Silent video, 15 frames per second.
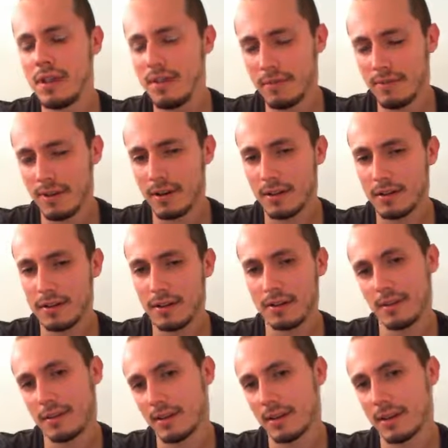e file
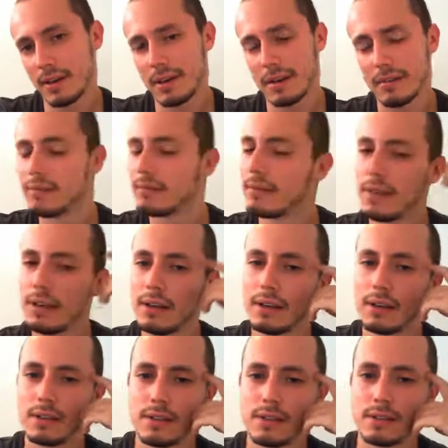again,
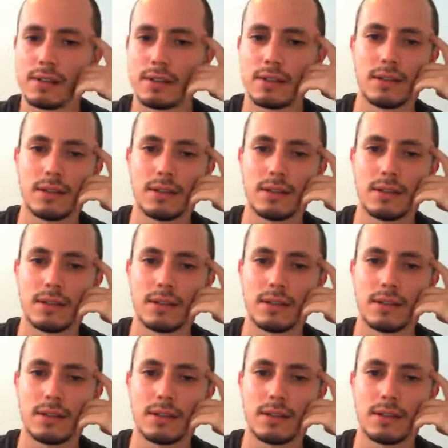just